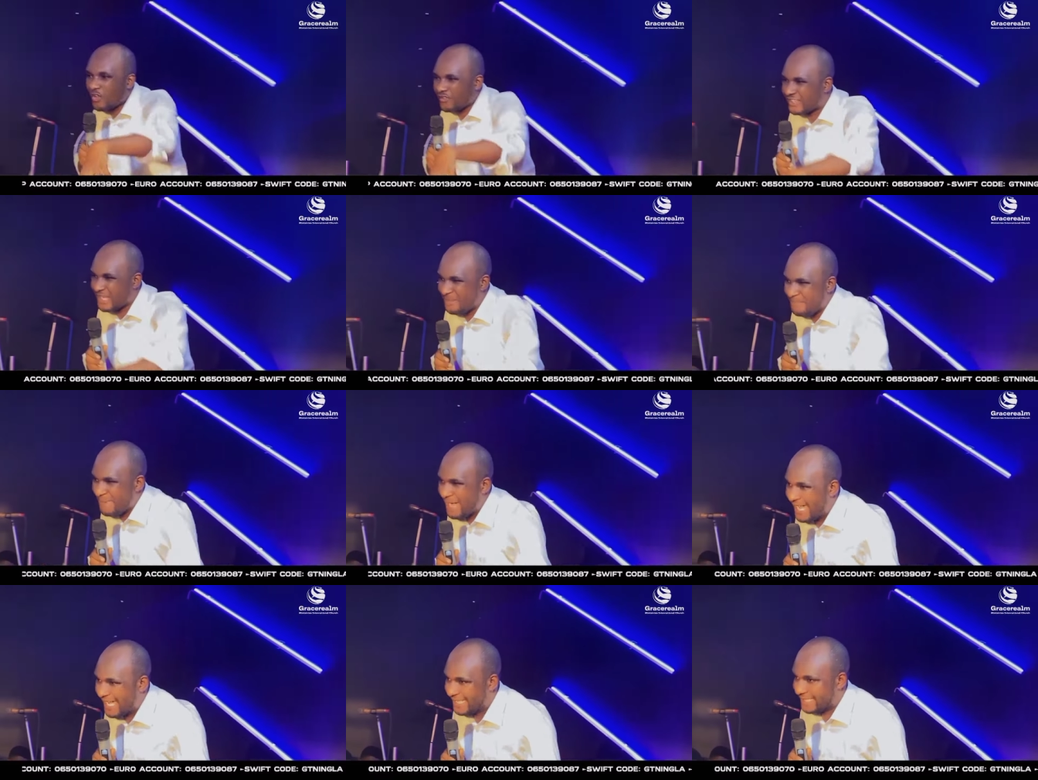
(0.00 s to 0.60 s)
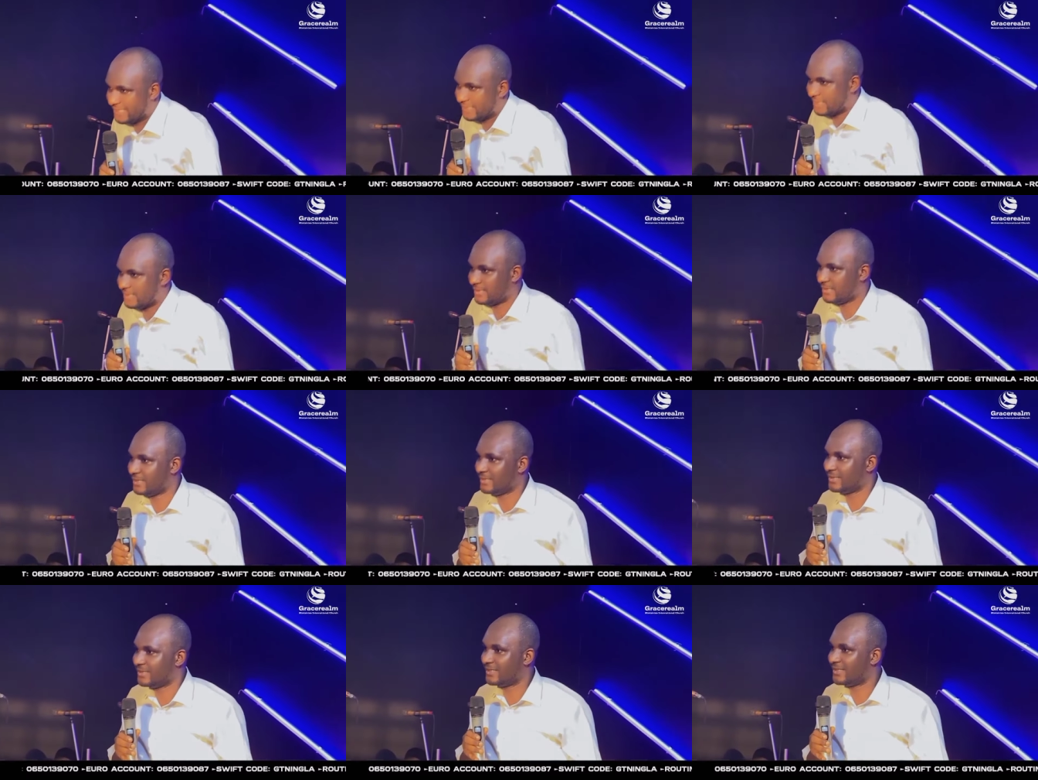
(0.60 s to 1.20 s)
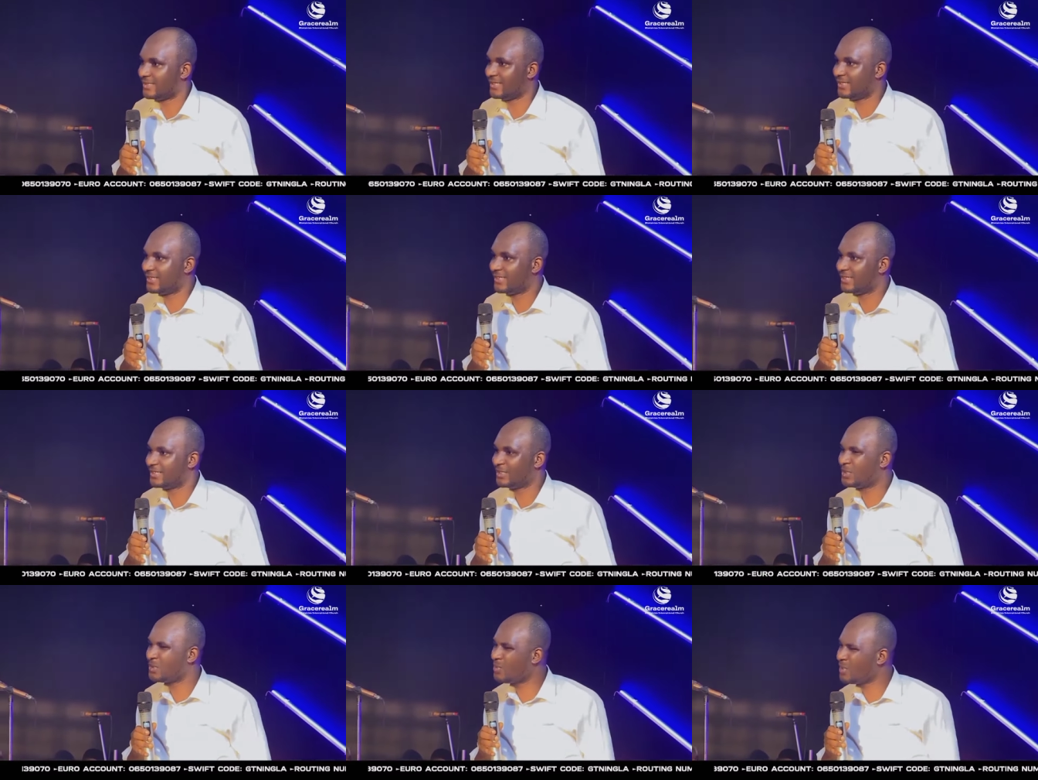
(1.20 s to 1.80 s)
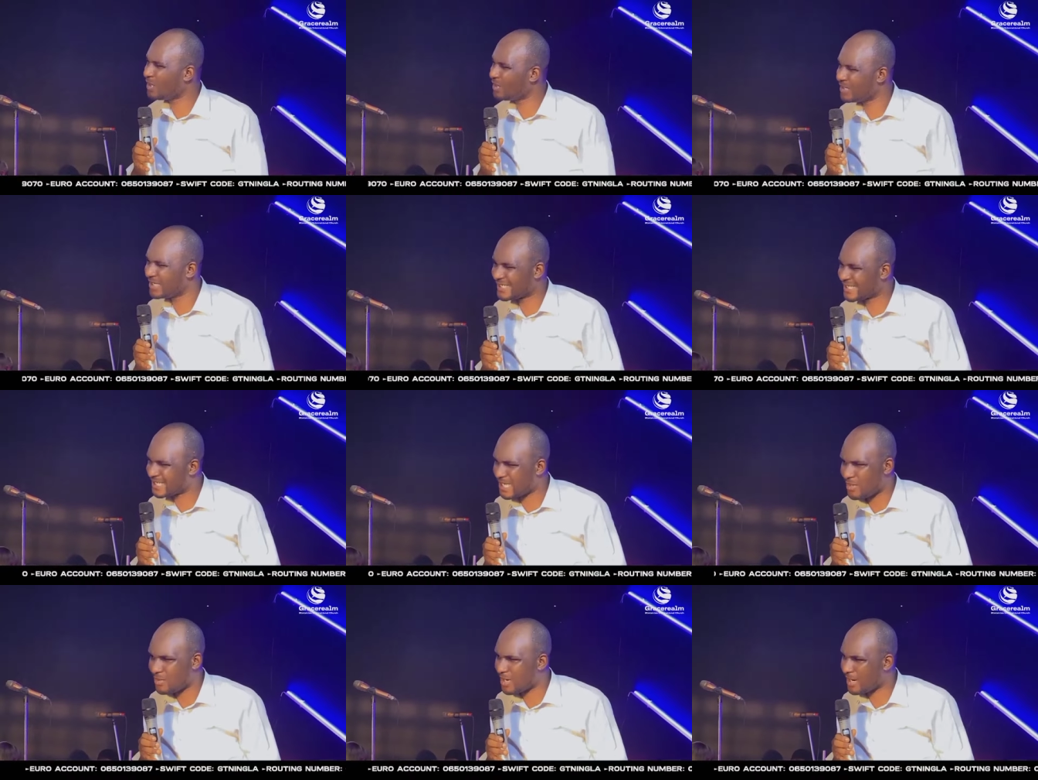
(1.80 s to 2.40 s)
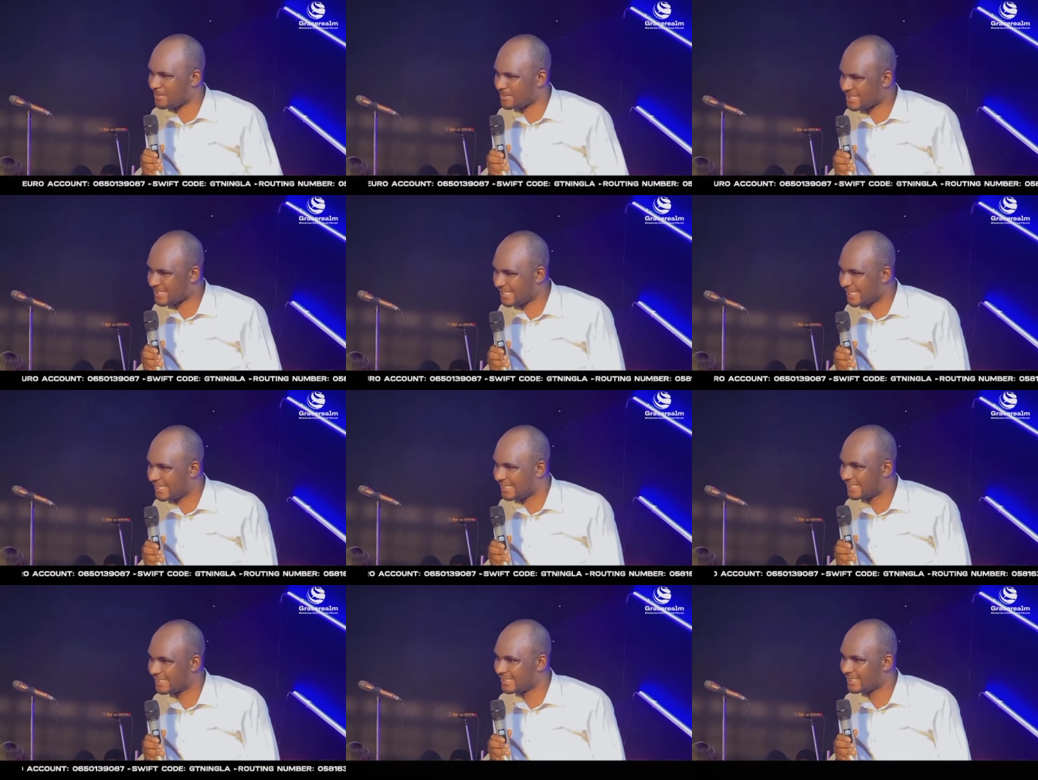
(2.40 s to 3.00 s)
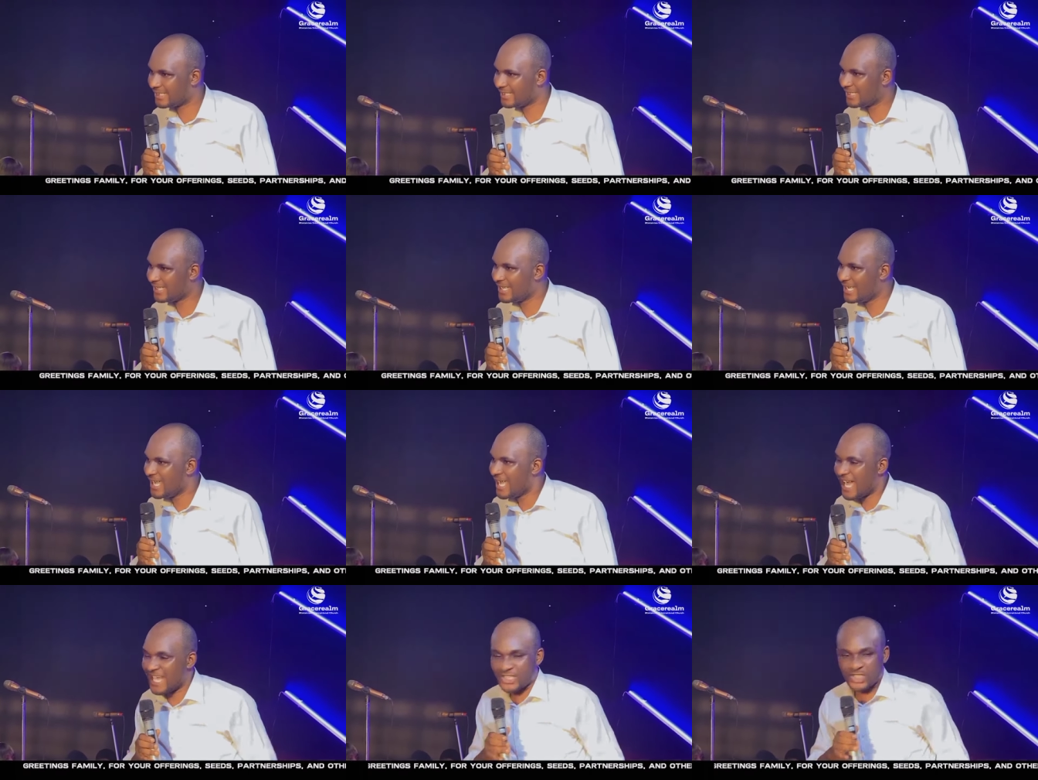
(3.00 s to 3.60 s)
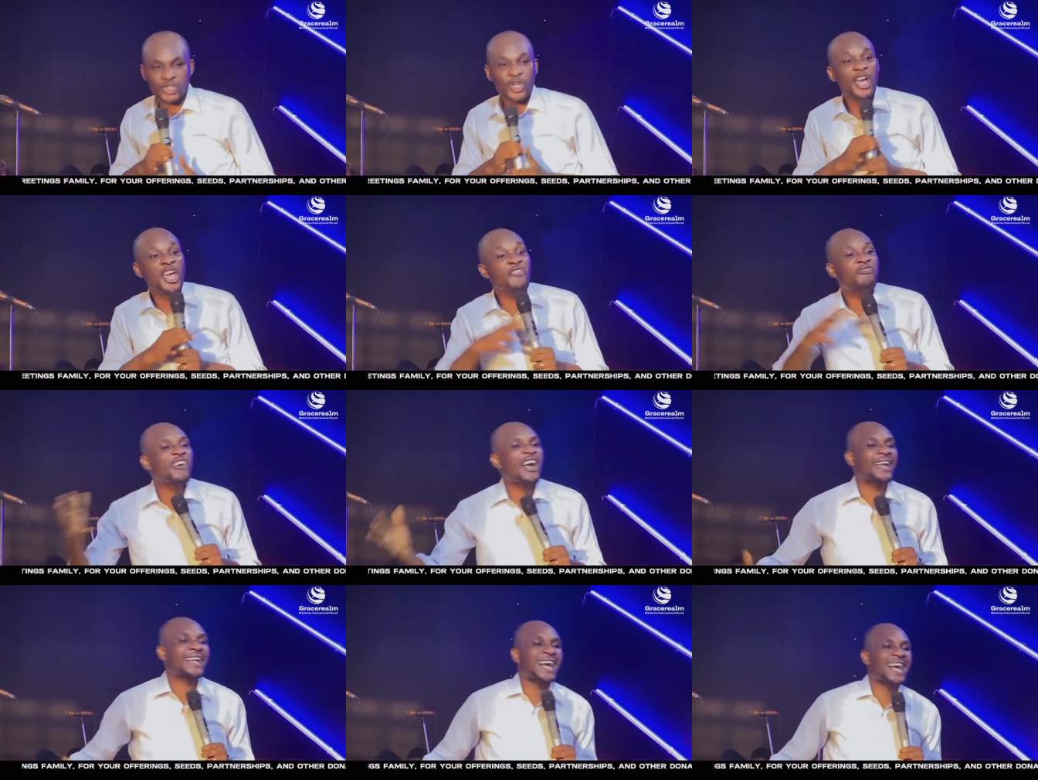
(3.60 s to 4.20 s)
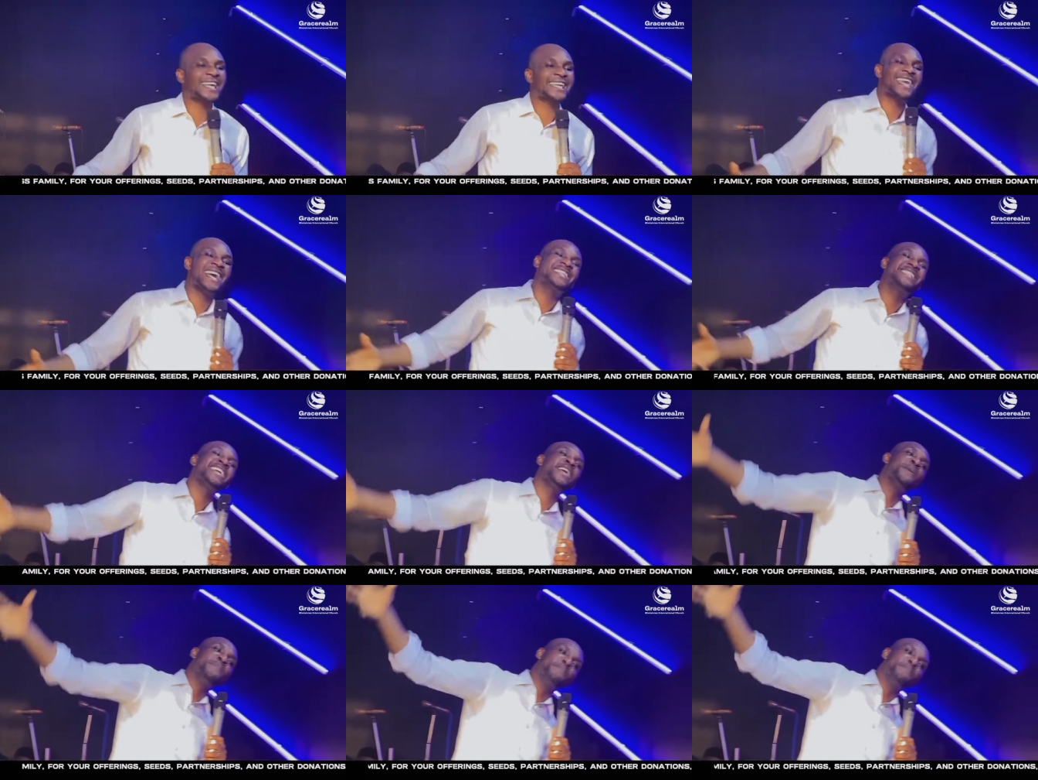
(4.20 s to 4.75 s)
of the man. Do we understand what I'm saying? And so if I can get the